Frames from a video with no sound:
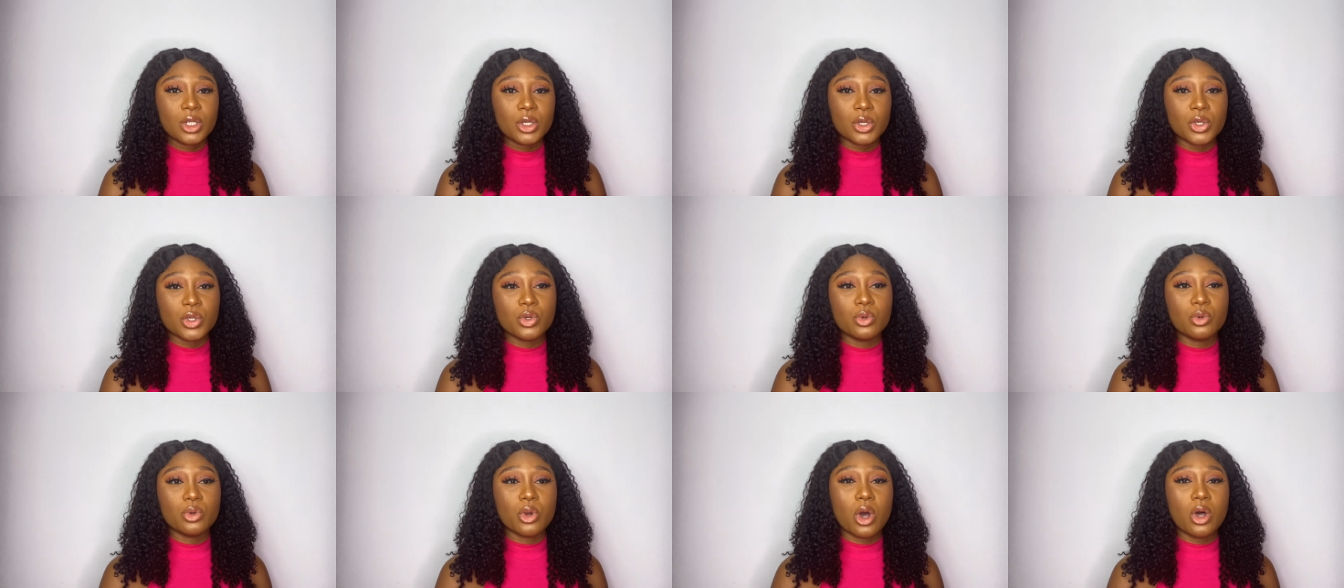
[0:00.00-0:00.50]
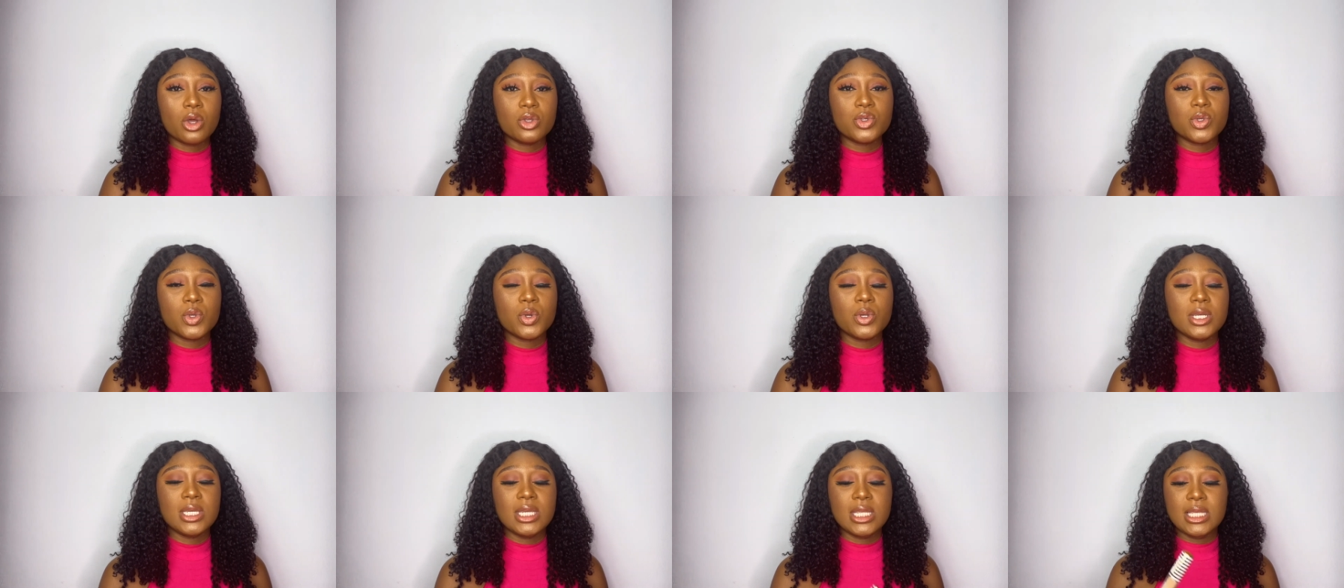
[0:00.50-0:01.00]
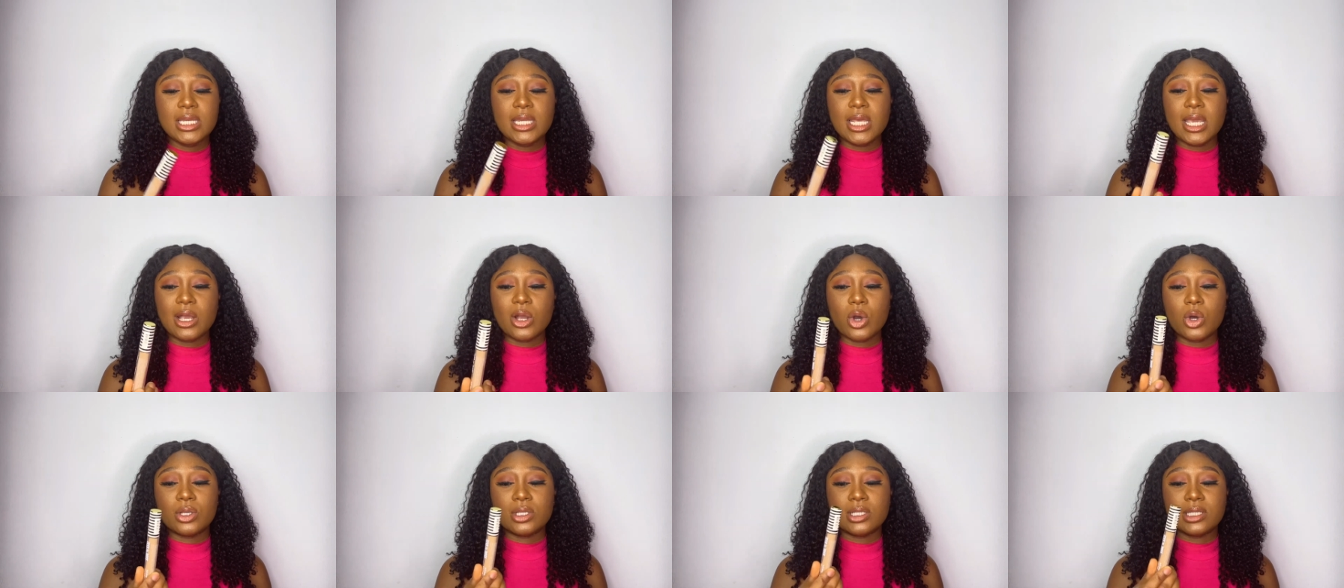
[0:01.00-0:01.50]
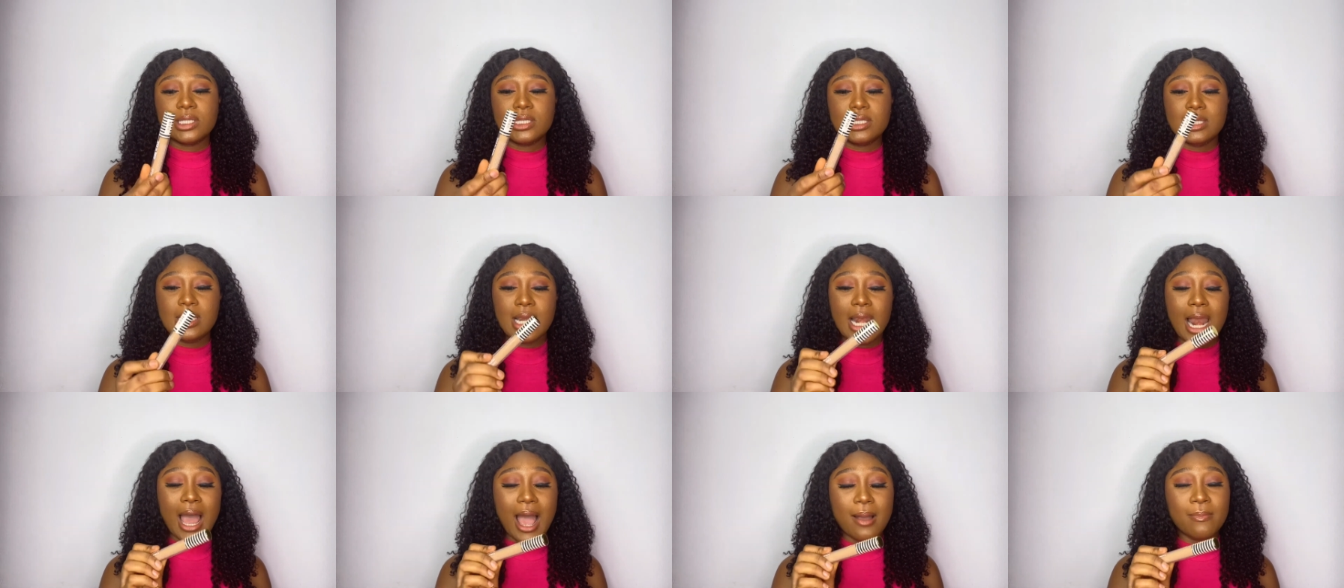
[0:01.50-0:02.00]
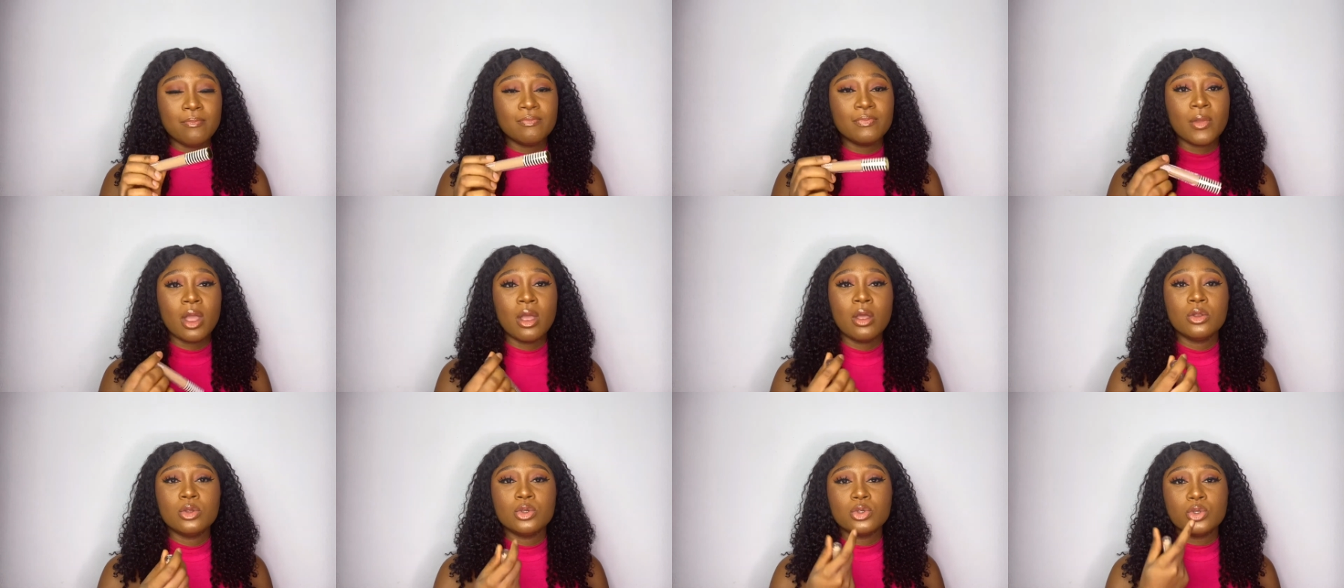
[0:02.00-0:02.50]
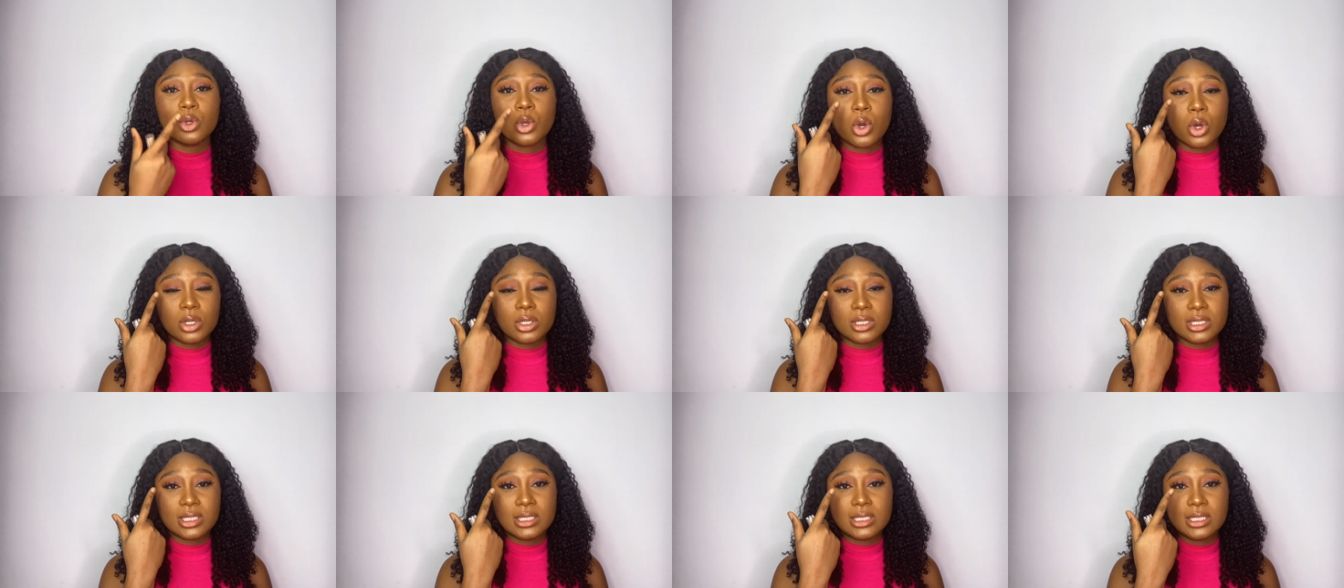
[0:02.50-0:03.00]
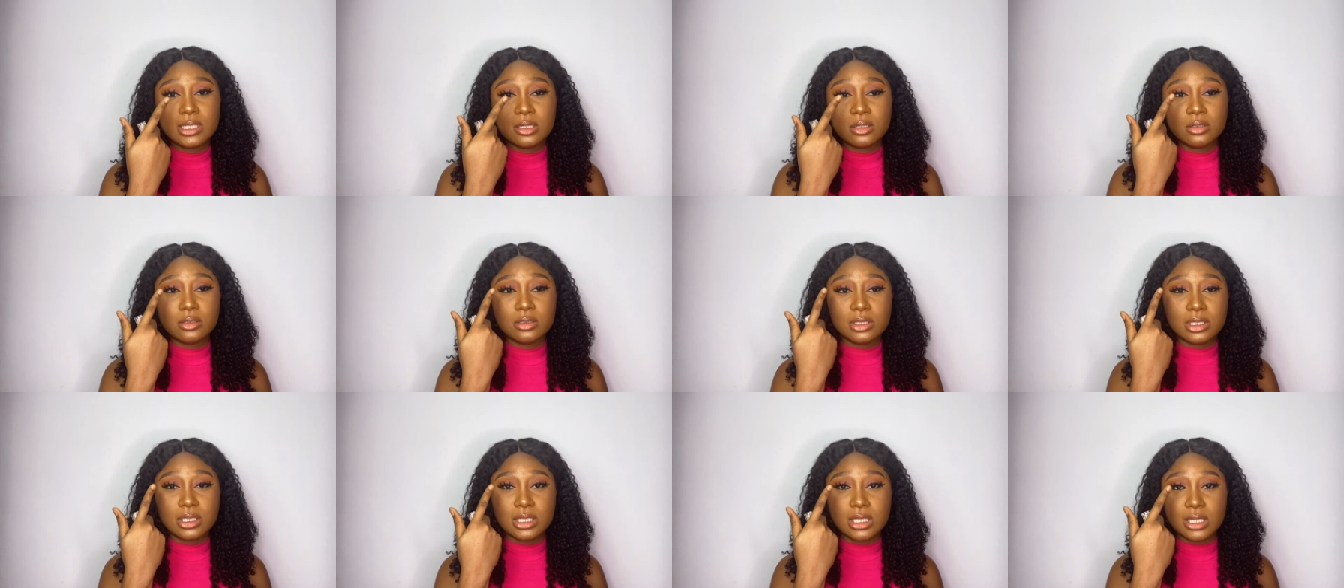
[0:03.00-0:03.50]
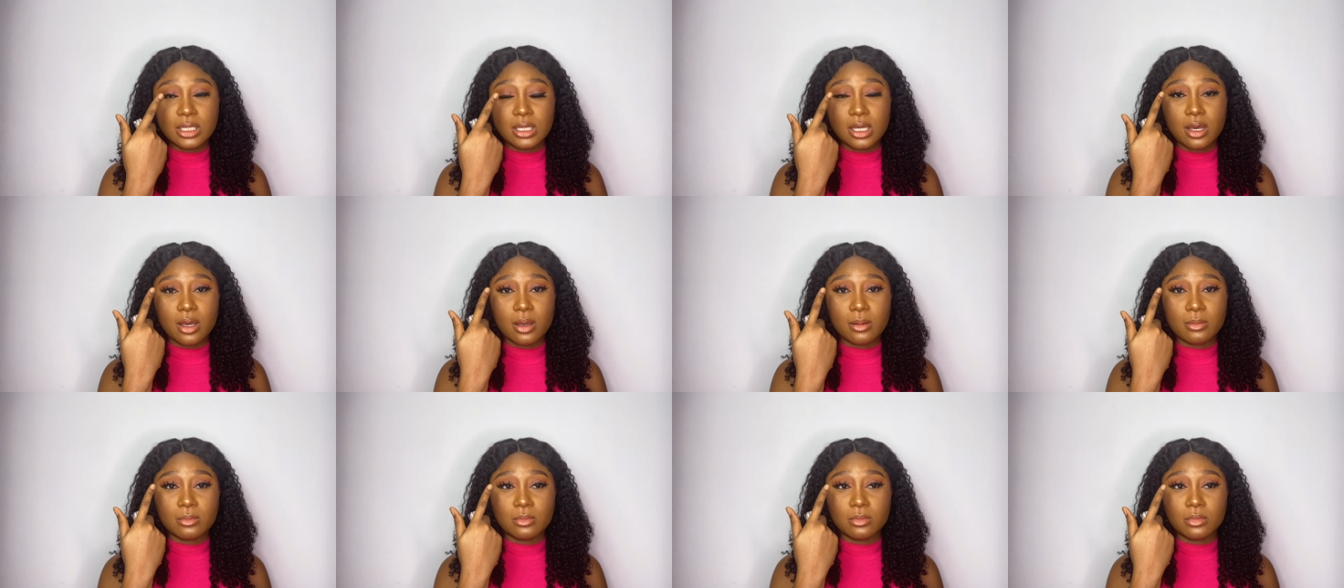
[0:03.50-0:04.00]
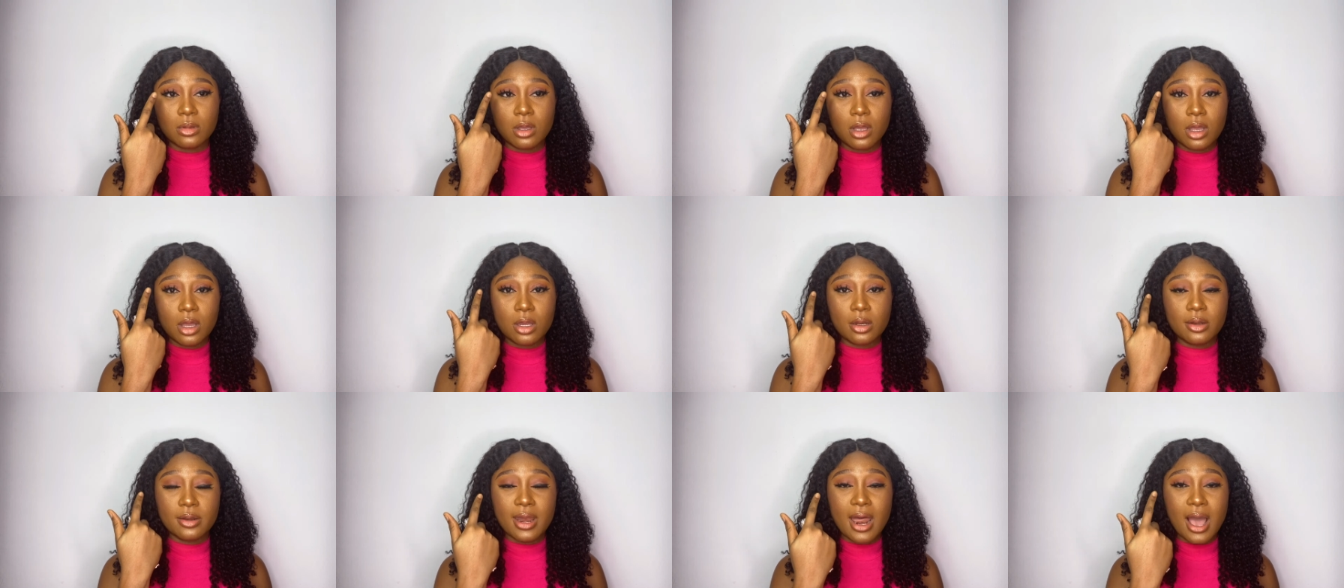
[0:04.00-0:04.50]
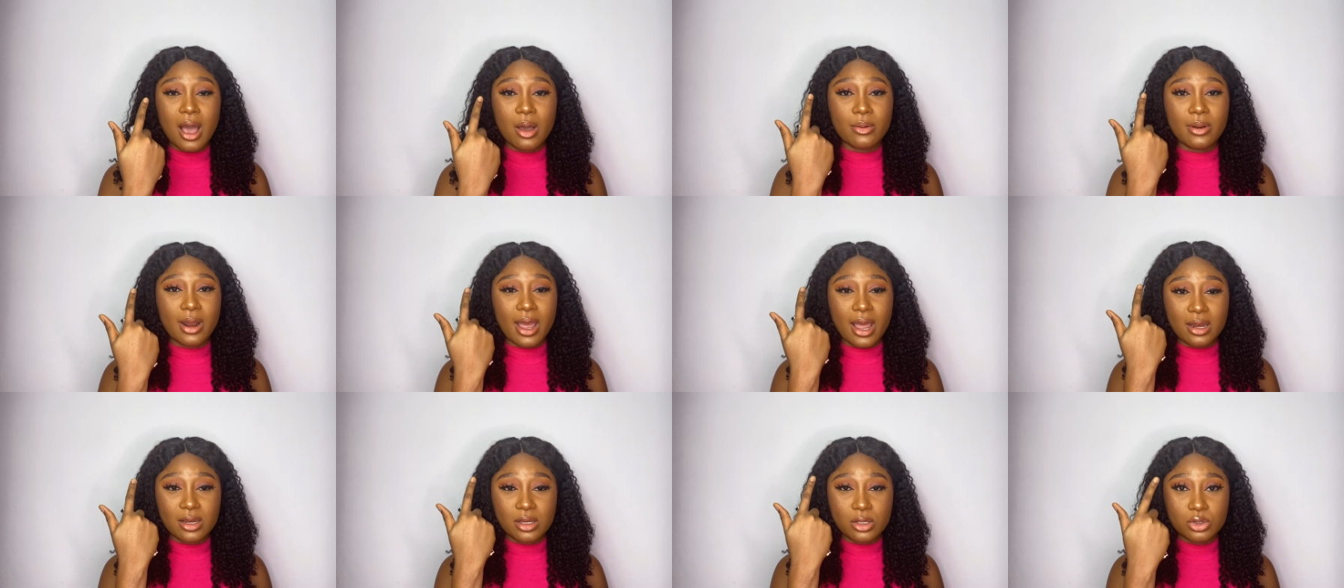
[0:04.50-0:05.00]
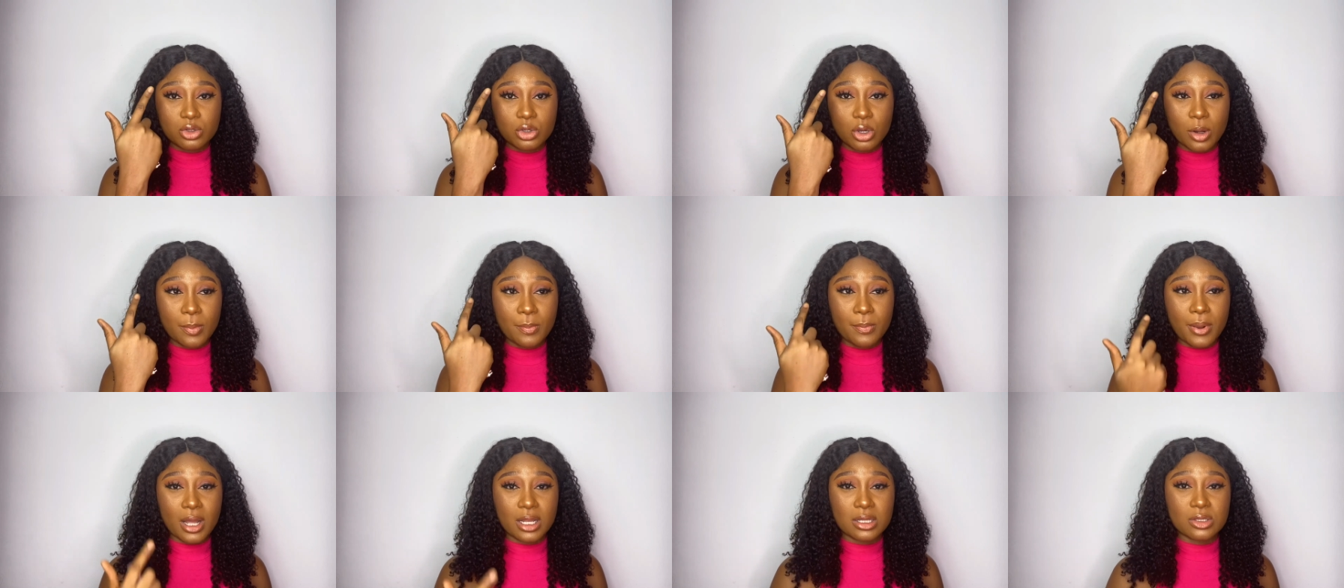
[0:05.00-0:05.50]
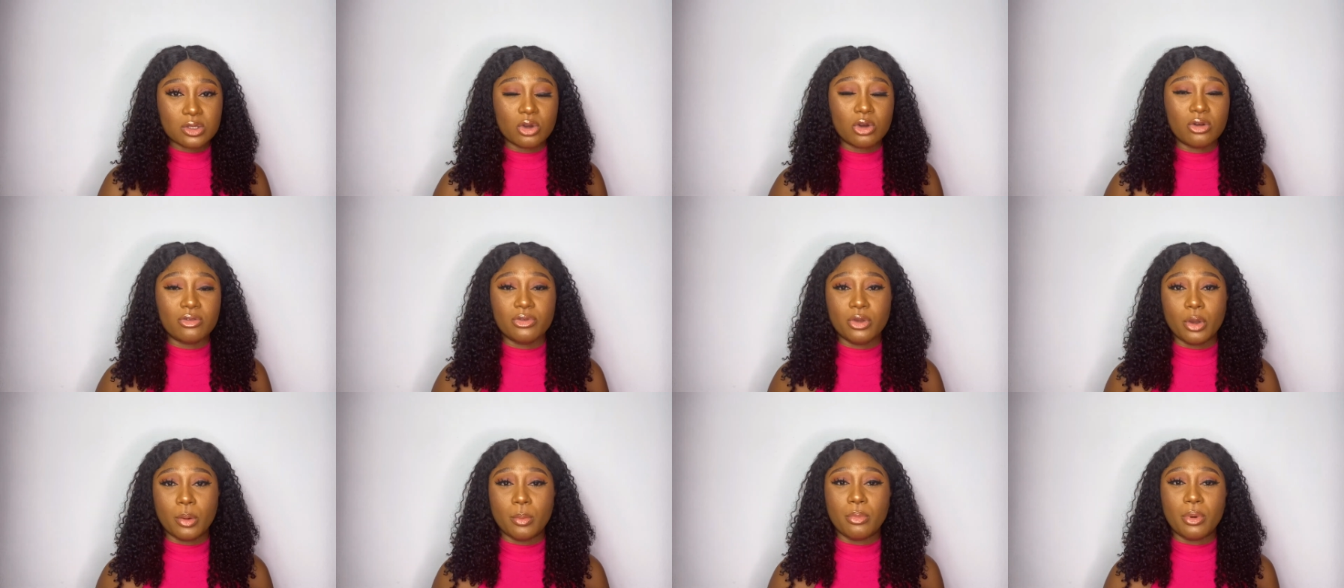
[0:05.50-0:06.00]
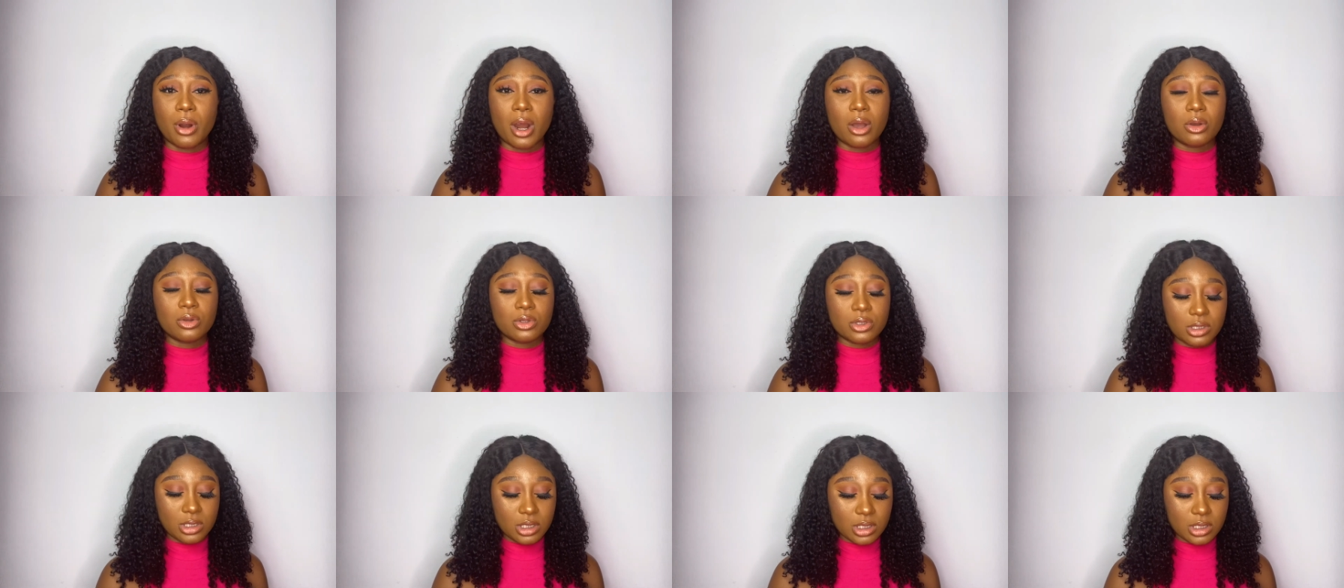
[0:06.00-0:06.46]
you also need a concealer to conceal the down and the top part of your brows.